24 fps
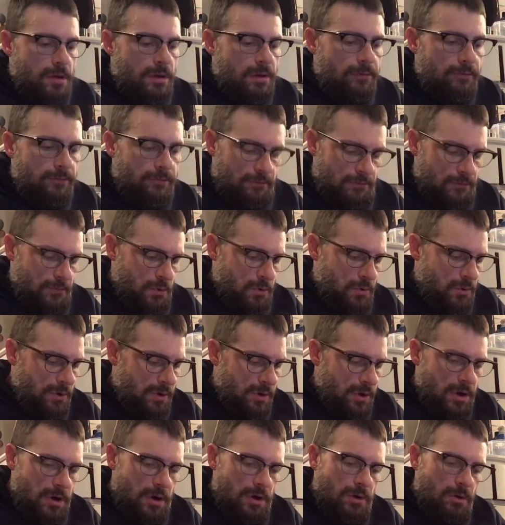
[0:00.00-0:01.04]

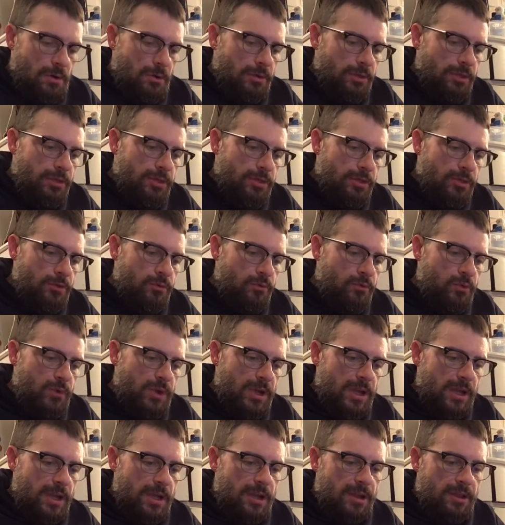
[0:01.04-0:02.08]

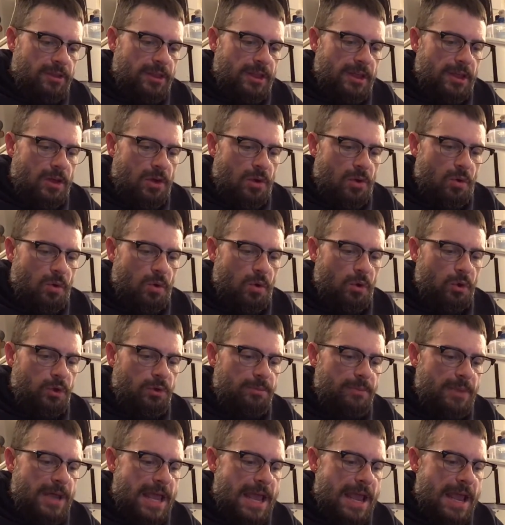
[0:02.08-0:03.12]
403, The Old
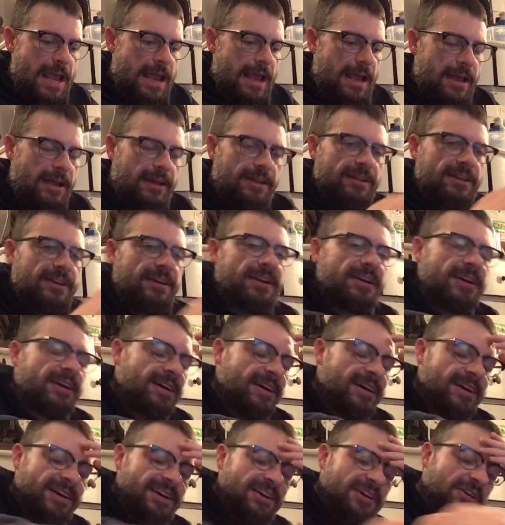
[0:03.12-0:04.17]
Man.
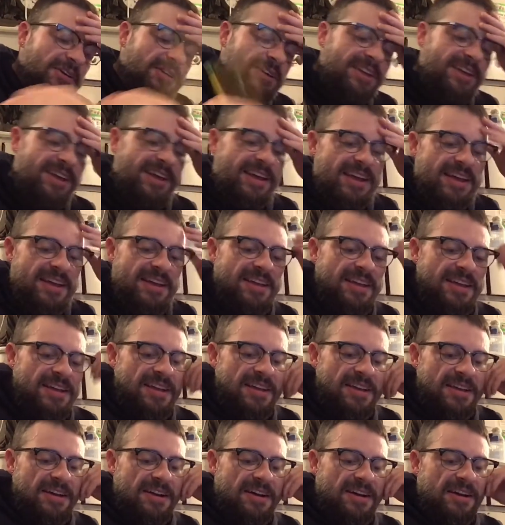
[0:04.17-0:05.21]
Huh, okay.
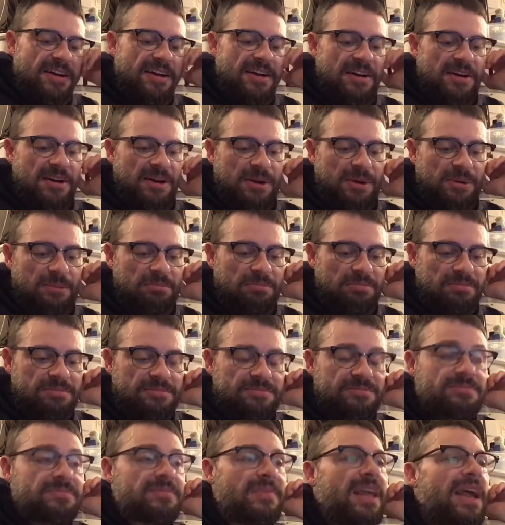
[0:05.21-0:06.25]

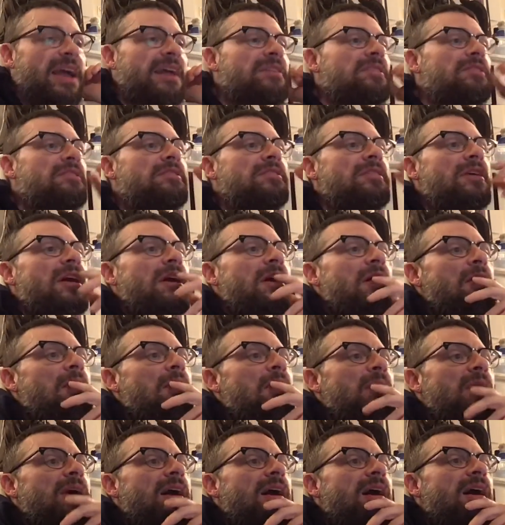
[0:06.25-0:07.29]
And
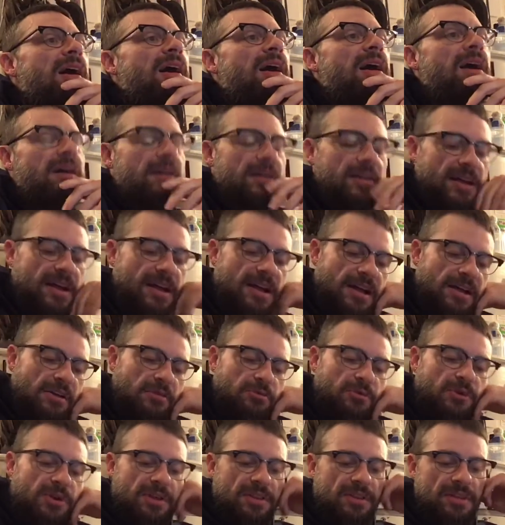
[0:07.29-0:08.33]
so I'll
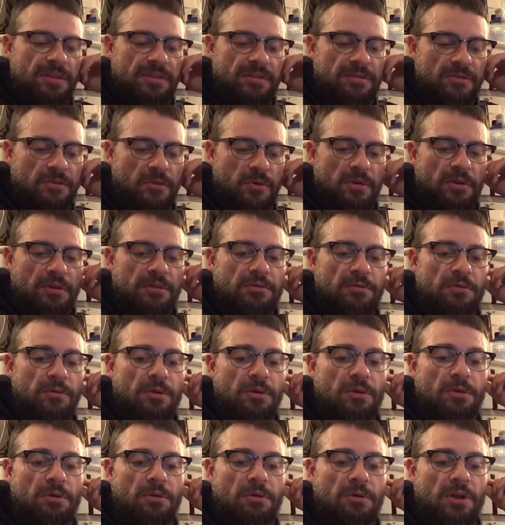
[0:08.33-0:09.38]
read this for us
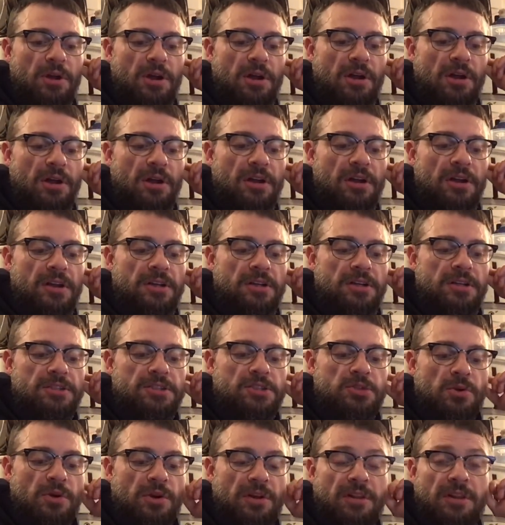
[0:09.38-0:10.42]
real
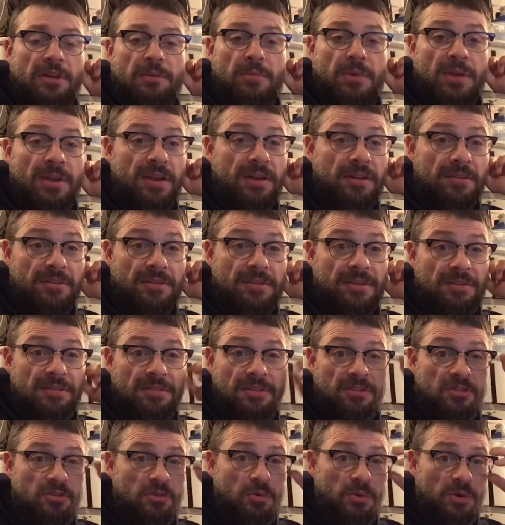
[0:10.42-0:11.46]
shortly because it's
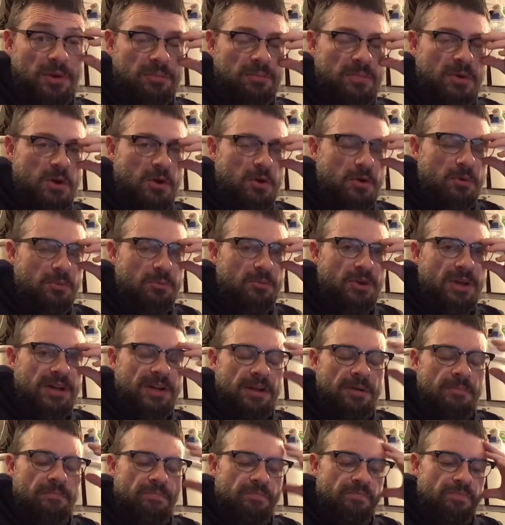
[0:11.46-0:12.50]
a short poem.
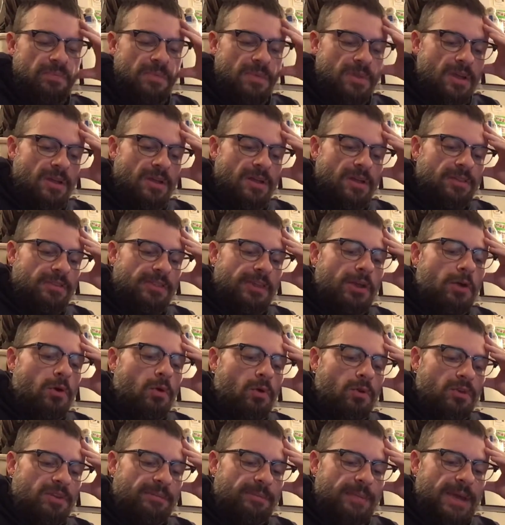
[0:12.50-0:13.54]
Ready? The
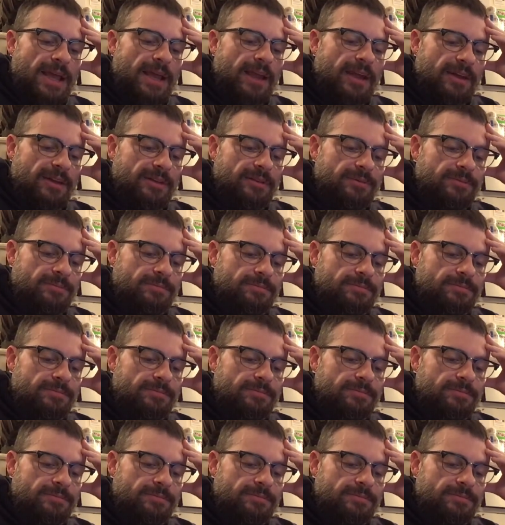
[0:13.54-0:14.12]
Old Man.